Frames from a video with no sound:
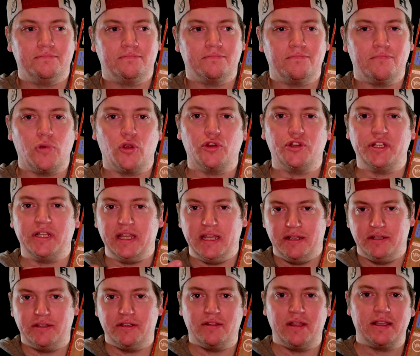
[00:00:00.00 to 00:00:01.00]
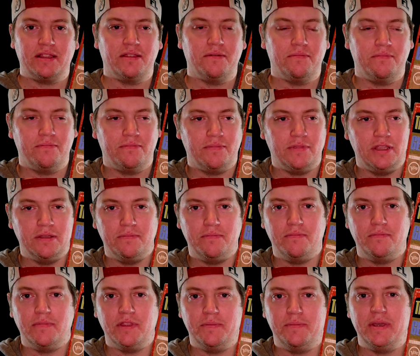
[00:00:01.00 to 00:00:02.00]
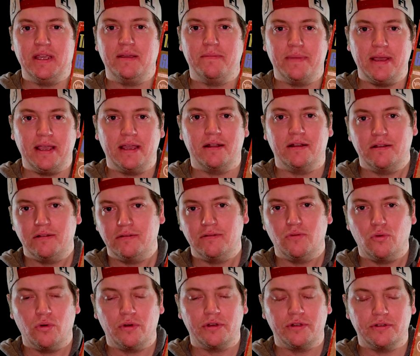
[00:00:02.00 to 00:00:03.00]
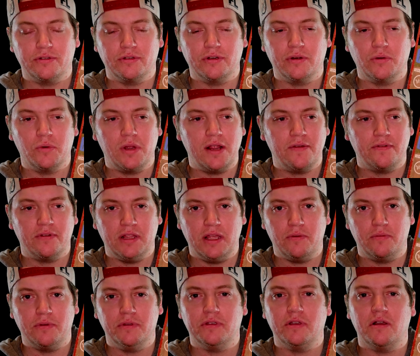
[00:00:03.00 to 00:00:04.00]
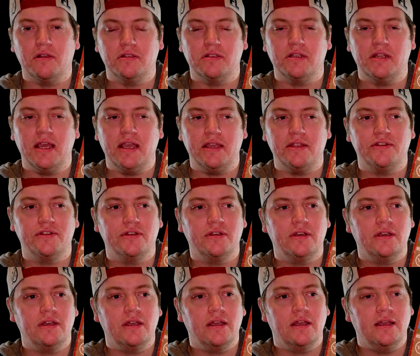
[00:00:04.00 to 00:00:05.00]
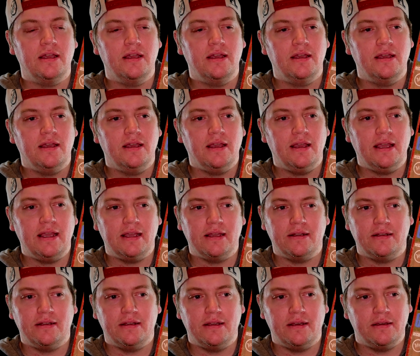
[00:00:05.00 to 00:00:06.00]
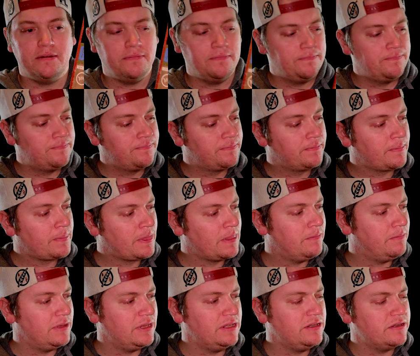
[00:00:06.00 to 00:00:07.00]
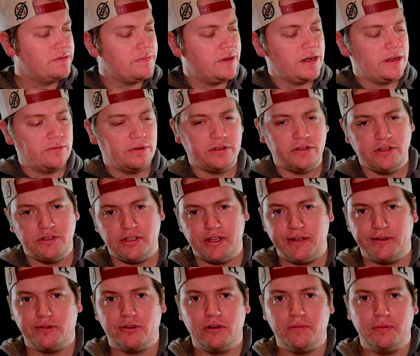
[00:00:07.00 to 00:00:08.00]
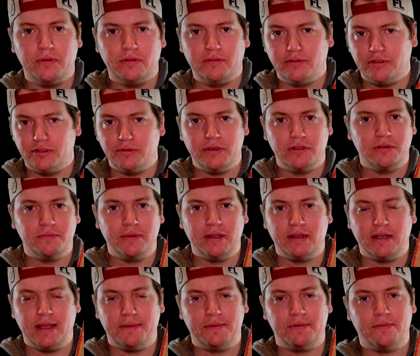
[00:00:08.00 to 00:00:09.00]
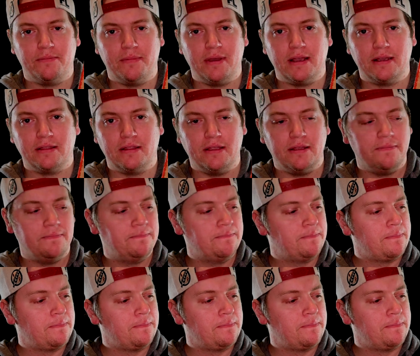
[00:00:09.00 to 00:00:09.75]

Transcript: merging into like the big band orchestra or whatever that was on stage. And but this is Buddy Rich and Gene Krupa, two other big names from back then.